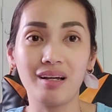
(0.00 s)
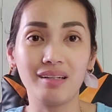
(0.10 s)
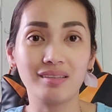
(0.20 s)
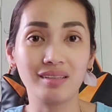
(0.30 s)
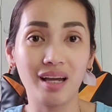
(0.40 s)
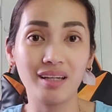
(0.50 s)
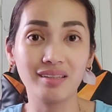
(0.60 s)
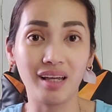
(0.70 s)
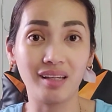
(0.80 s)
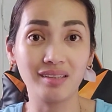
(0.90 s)

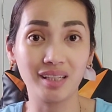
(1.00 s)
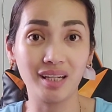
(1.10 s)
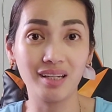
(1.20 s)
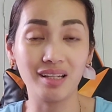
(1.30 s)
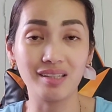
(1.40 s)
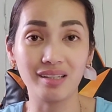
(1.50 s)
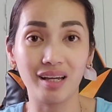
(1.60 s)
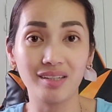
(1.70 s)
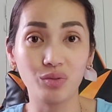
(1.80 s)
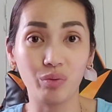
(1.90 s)
size 18 and
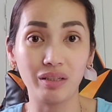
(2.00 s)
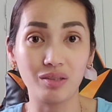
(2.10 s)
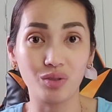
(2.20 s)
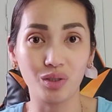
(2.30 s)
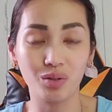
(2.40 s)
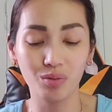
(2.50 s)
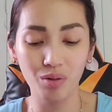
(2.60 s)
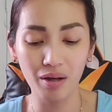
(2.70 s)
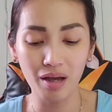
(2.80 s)
size 22,